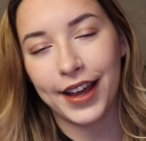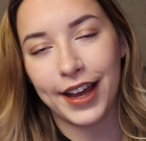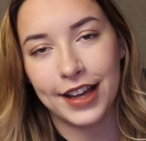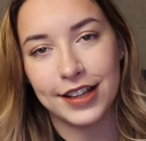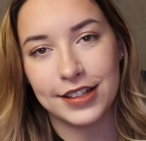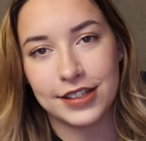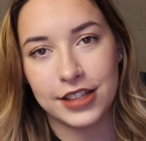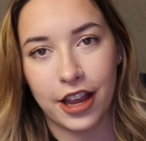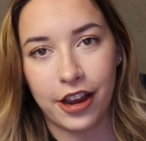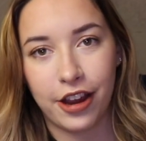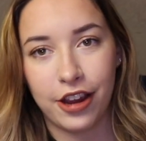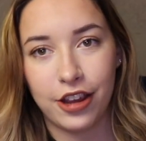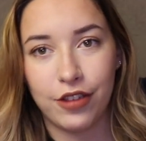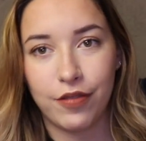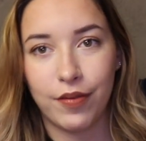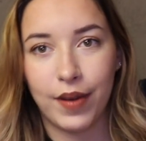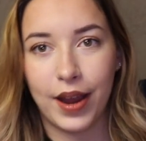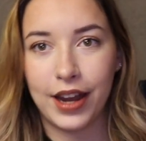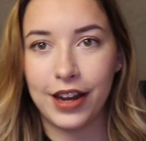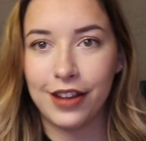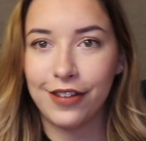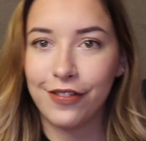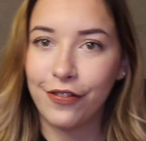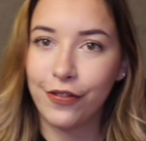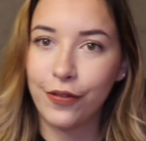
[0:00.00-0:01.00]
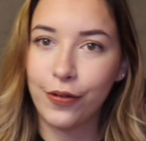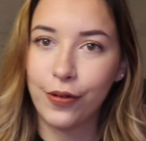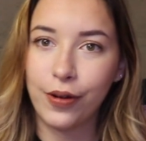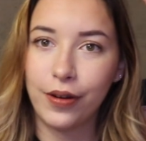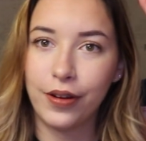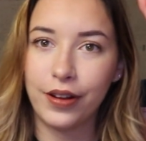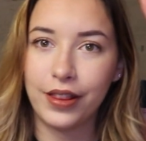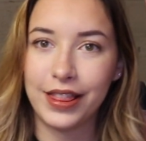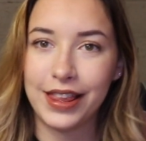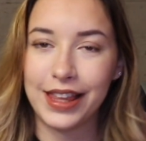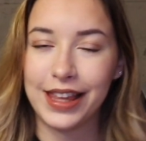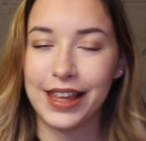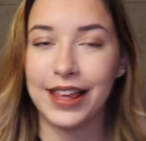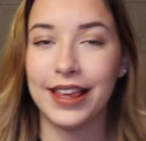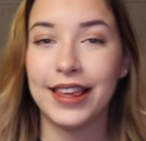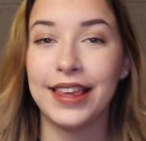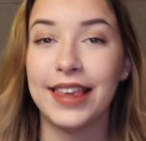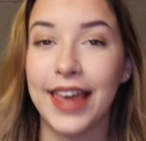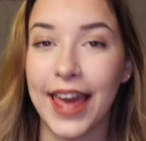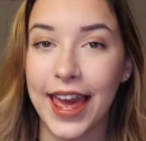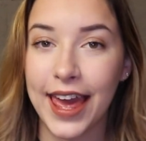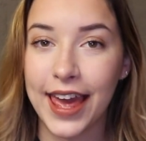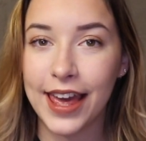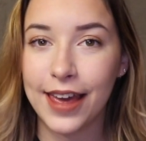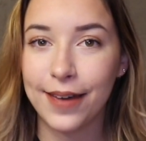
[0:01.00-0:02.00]
guys, are you ready for the
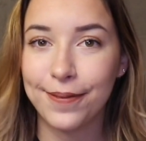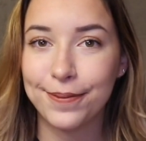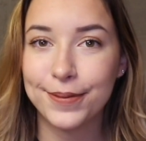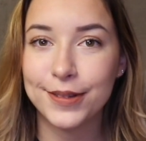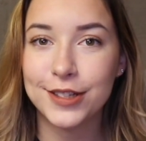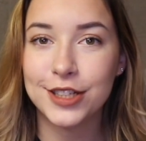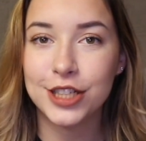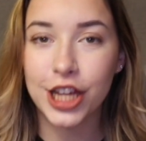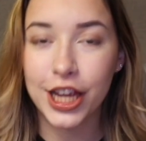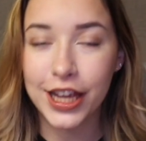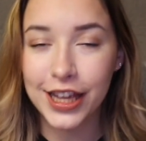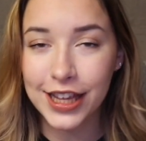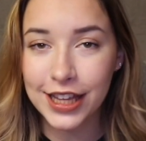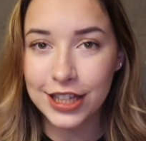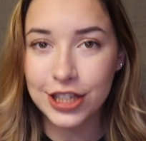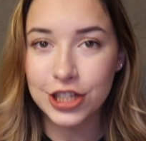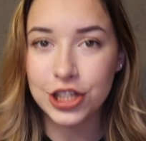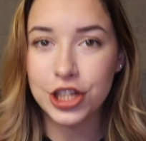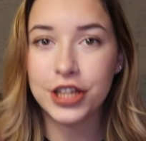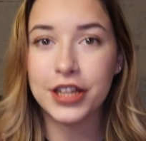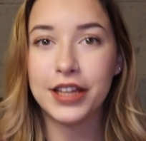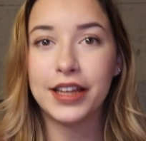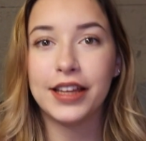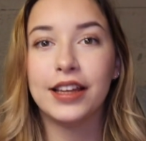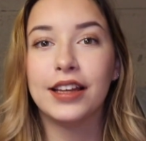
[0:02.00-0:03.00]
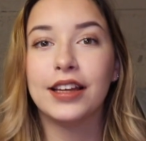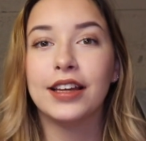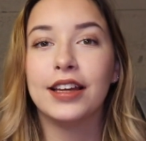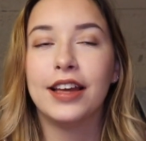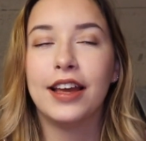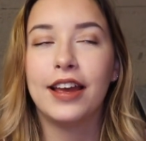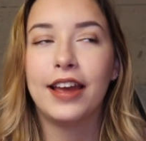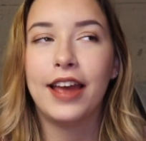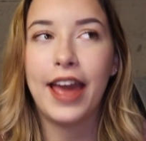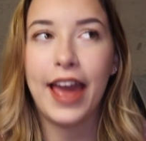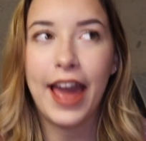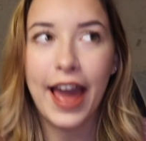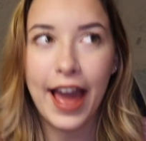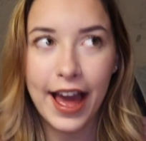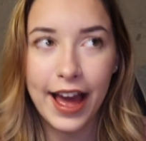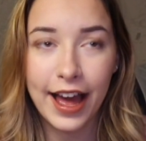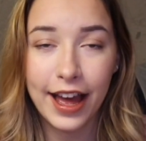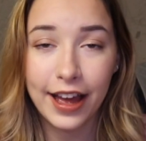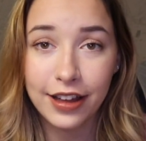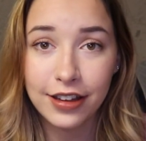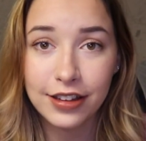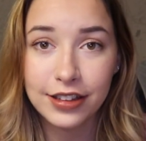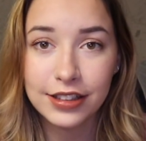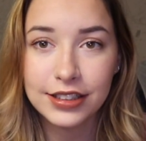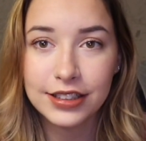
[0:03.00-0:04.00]
game-changing
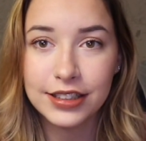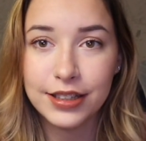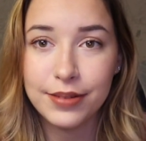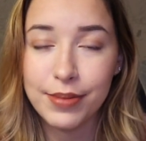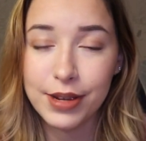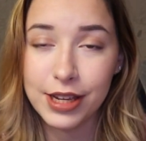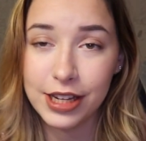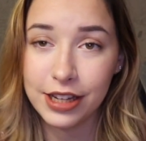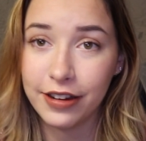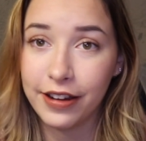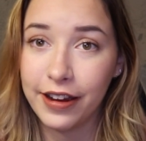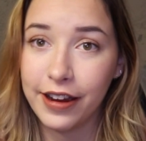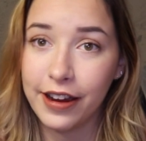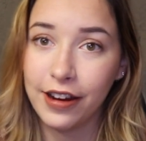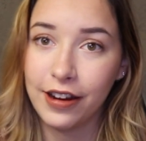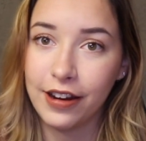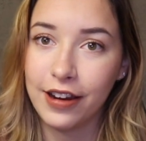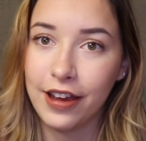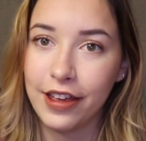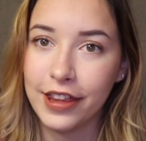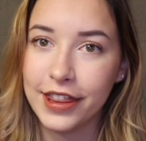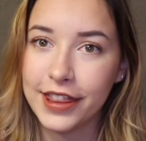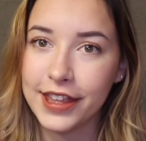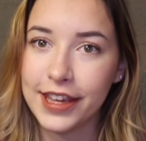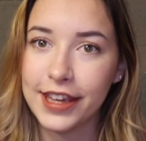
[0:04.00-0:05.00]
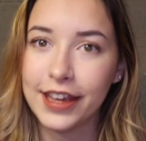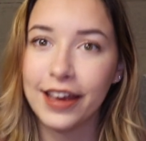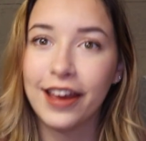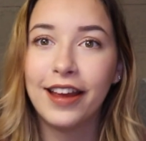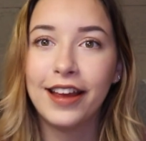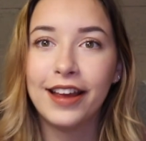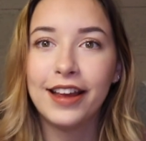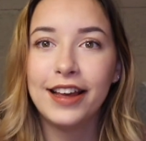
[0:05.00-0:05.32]
hack to make your hair healthy?